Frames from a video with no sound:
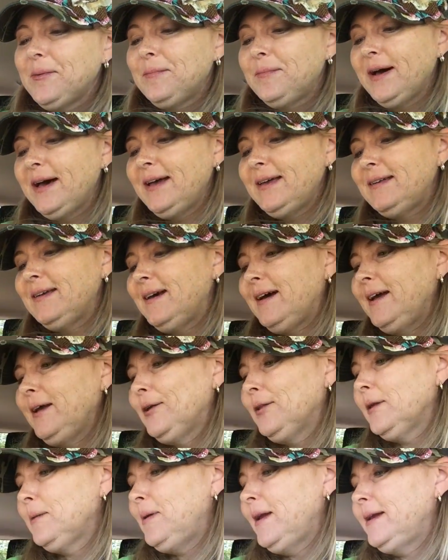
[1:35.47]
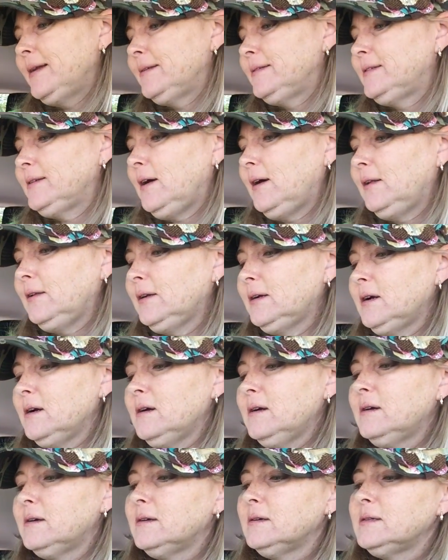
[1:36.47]
but I only paid a
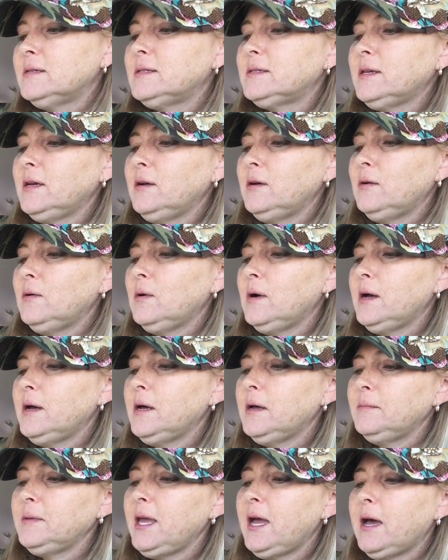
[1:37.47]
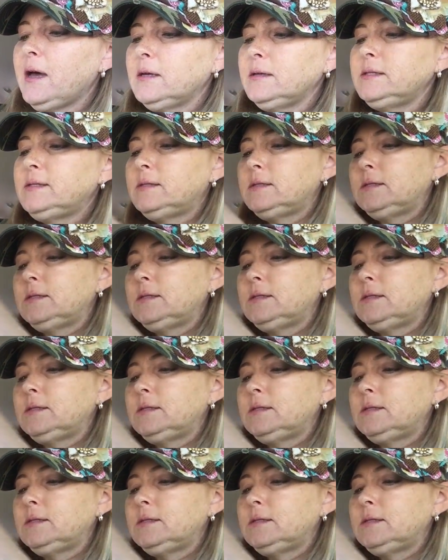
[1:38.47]
dollar, so um, yeah.